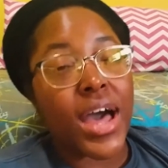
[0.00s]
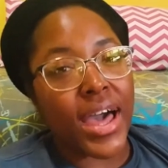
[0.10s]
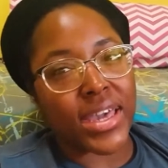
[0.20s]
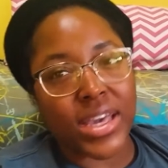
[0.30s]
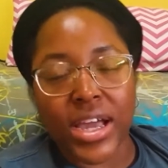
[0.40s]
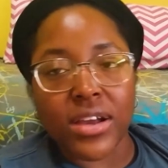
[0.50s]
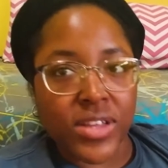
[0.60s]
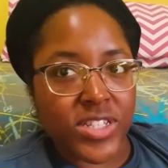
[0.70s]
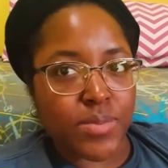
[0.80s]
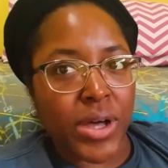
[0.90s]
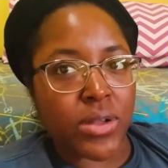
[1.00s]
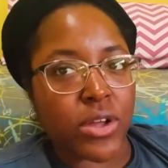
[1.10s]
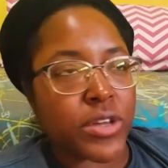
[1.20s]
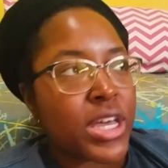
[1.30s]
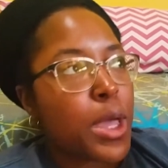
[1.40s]
I can care less about
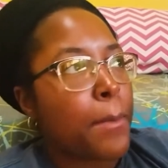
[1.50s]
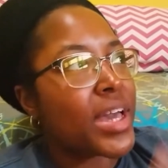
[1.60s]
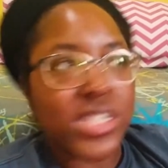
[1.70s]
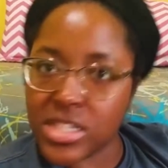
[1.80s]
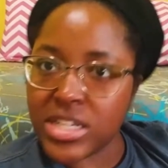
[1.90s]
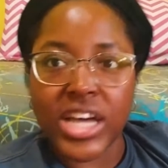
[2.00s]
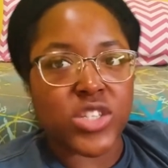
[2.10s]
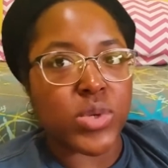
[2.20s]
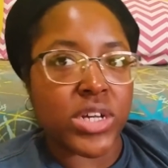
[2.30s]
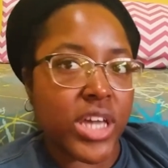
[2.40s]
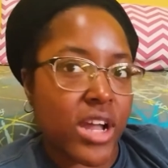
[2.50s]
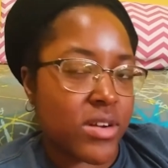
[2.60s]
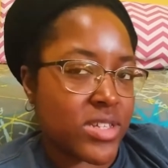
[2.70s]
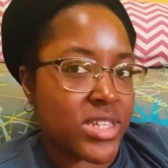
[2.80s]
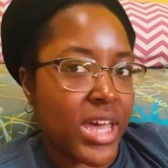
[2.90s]
Chloe. Basically, that's what
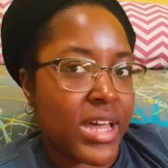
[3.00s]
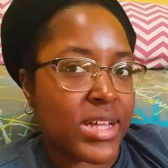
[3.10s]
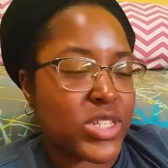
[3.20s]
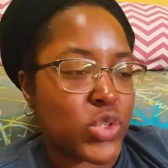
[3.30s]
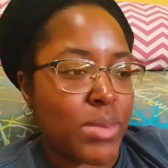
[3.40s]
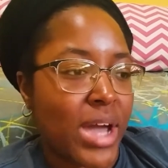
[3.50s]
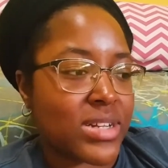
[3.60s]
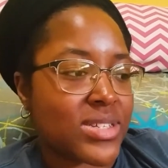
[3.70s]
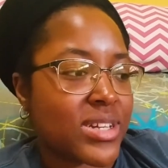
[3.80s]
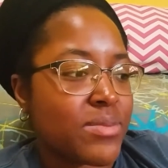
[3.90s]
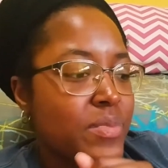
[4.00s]
Kara said to Madison.